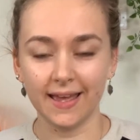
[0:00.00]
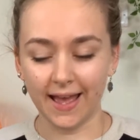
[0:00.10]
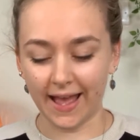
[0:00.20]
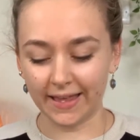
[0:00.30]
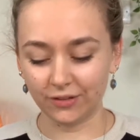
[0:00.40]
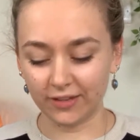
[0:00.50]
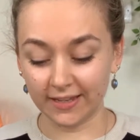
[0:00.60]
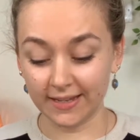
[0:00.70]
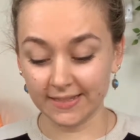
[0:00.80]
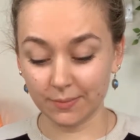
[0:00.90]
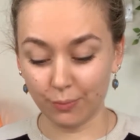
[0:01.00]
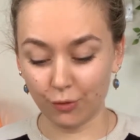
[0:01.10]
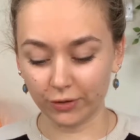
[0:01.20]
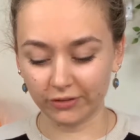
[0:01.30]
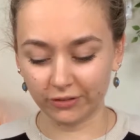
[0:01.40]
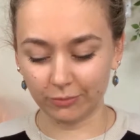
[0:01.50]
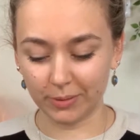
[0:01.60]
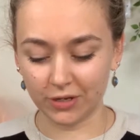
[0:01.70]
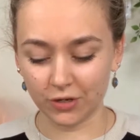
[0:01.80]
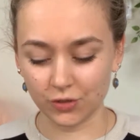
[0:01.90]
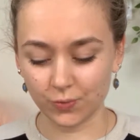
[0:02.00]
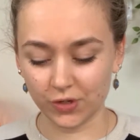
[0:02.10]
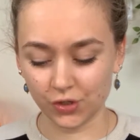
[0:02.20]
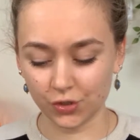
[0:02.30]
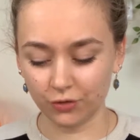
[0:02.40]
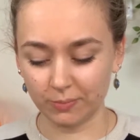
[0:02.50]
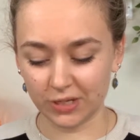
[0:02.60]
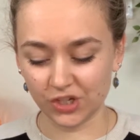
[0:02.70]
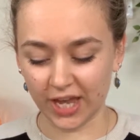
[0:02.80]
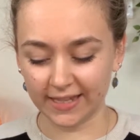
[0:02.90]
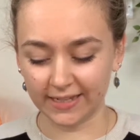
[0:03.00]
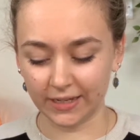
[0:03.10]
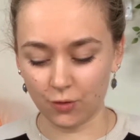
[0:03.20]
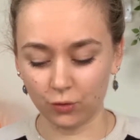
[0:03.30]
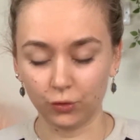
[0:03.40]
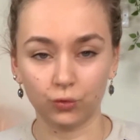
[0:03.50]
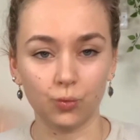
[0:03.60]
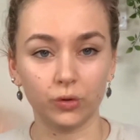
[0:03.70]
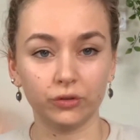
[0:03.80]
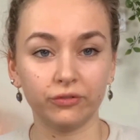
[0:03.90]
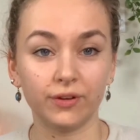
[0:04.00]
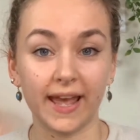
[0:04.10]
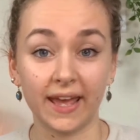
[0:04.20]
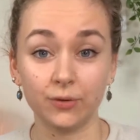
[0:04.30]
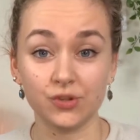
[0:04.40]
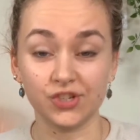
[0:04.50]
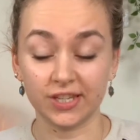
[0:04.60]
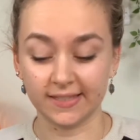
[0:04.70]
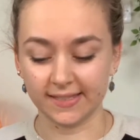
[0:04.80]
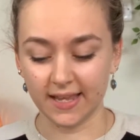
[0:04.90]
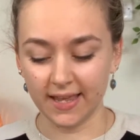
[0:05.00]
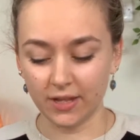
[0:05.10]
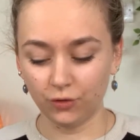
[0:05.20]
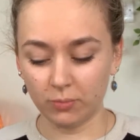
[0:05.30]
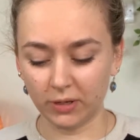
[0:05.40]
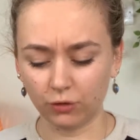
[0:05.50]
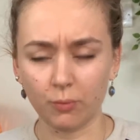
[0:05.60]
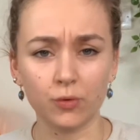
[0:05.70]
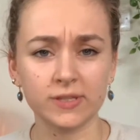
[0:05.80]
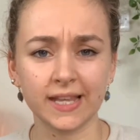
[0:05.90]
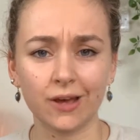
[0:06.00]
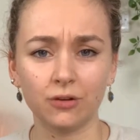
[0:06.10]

And it is important because we should be channeling all those wonderful energies to make the most out of